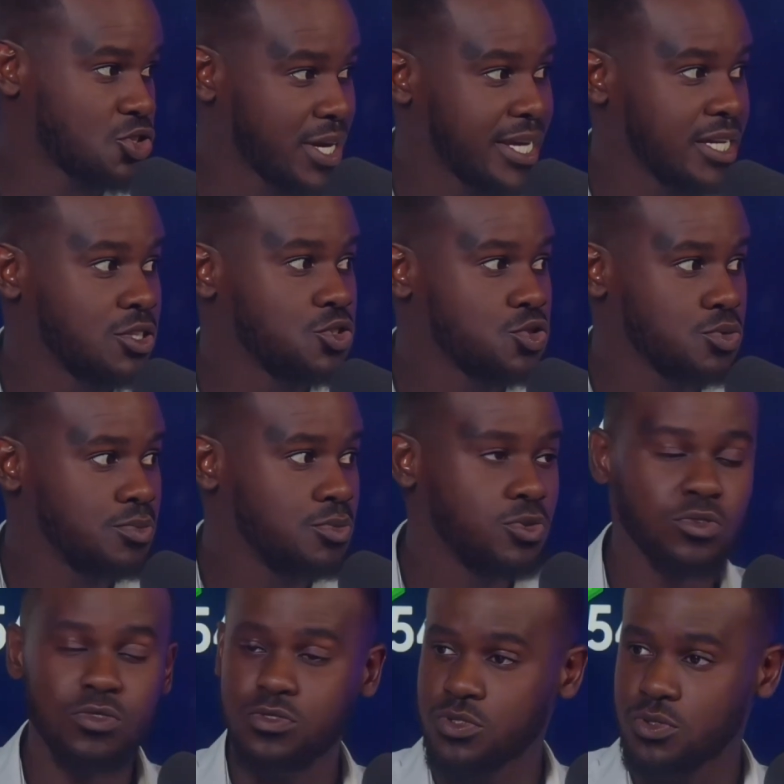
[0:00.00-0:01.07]
trying to
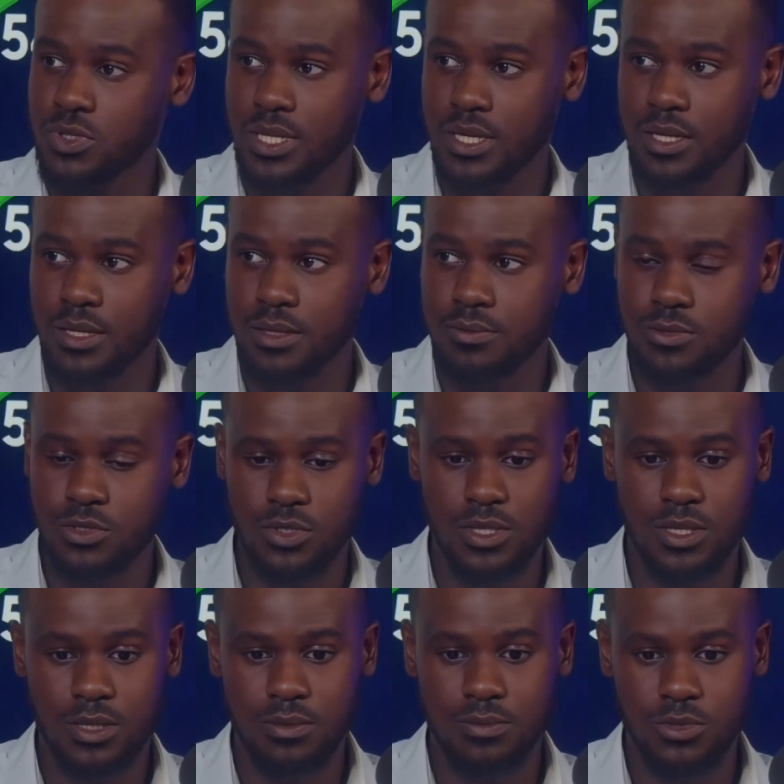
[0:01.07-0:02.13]
move to
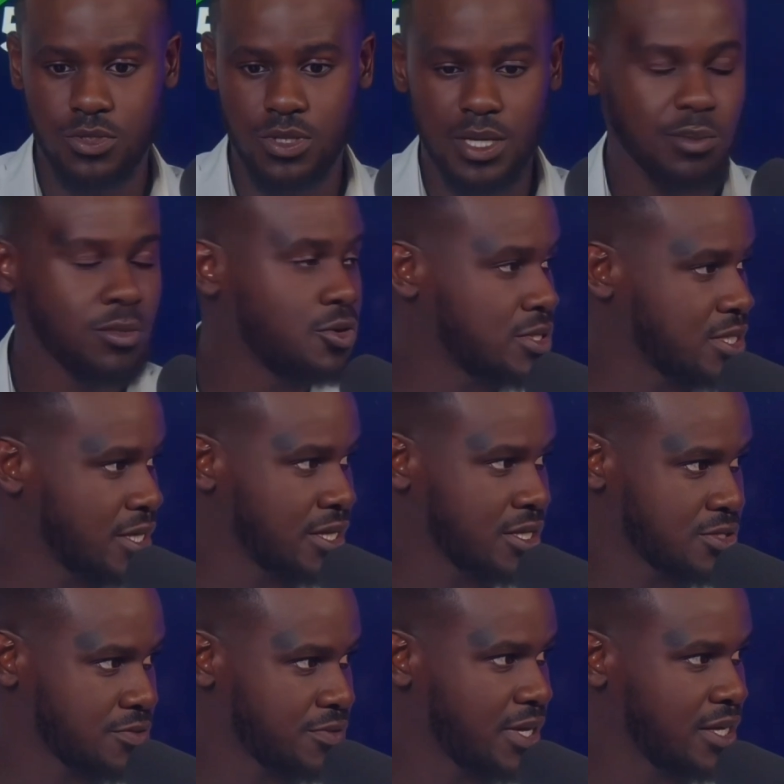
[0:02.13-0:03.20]
the remote
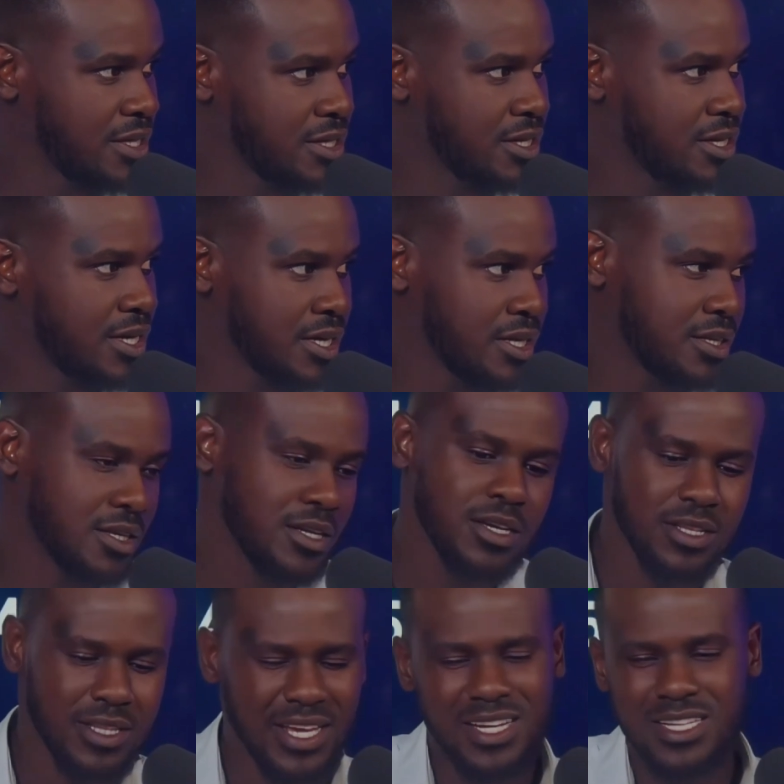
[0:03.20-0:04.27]
areas of Kenya and
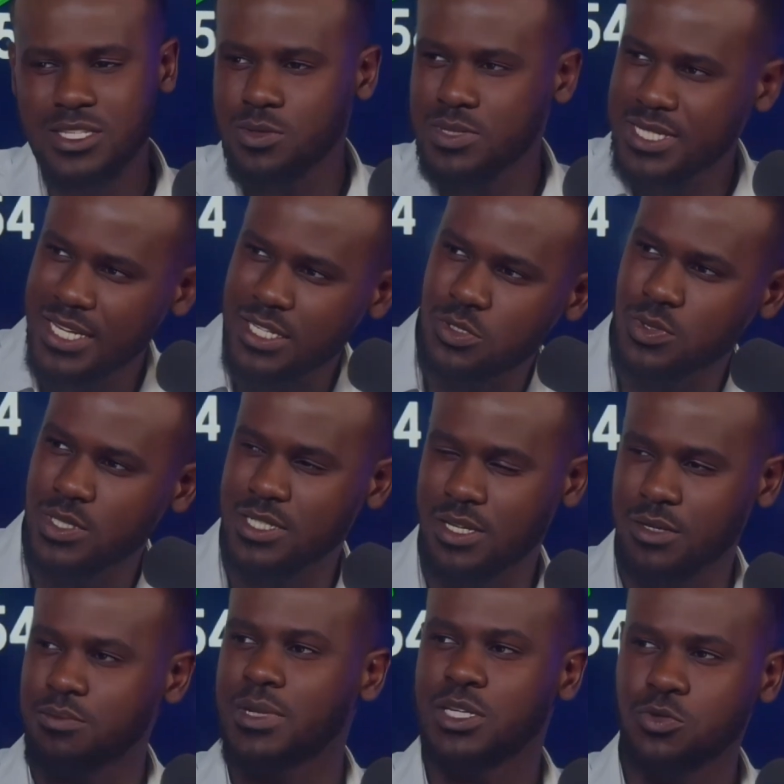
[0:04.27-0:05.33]
the areas outside
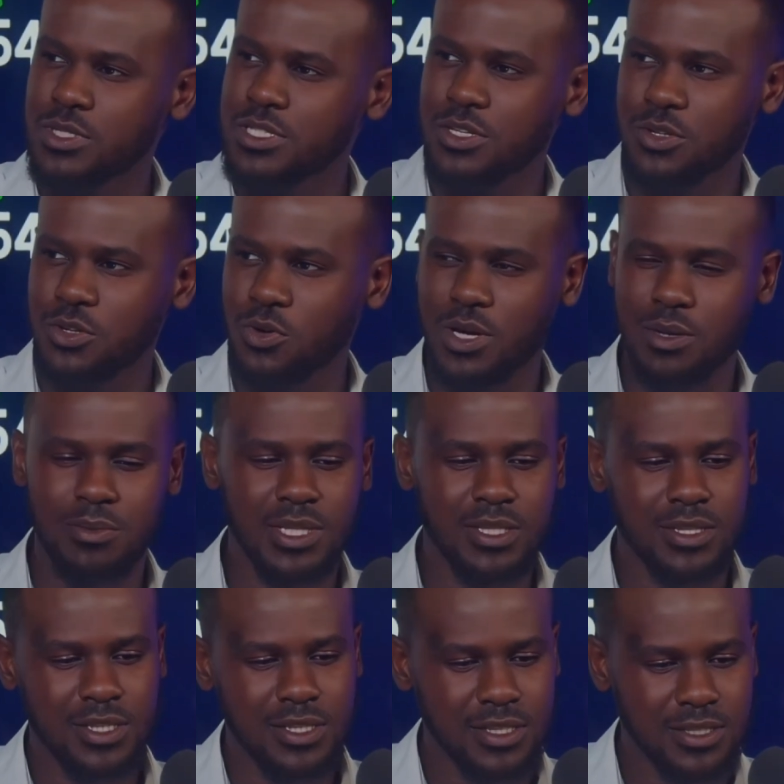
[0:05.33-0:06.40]
Twitter. By Twitter, I
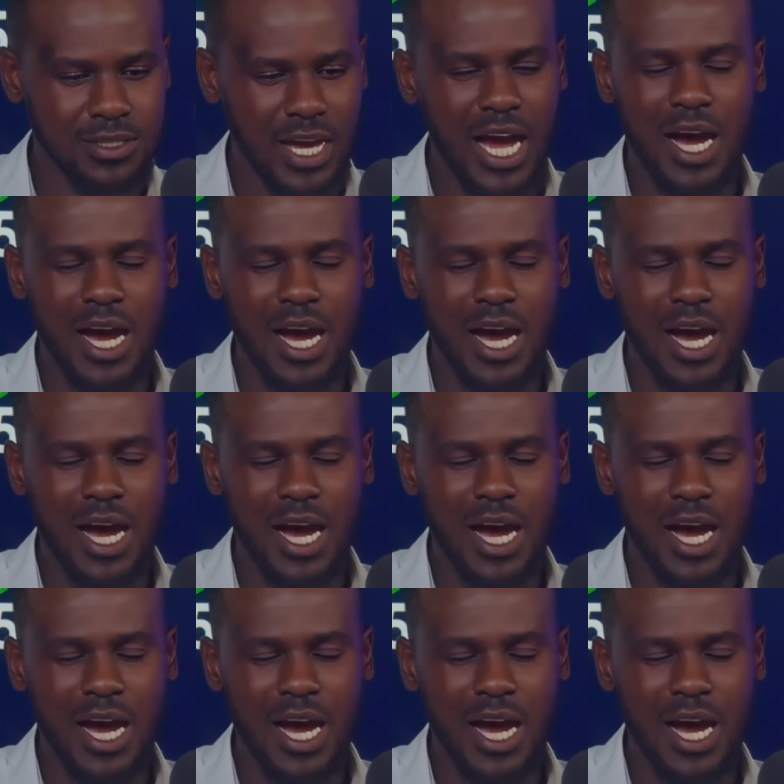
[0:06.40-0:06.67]
mean the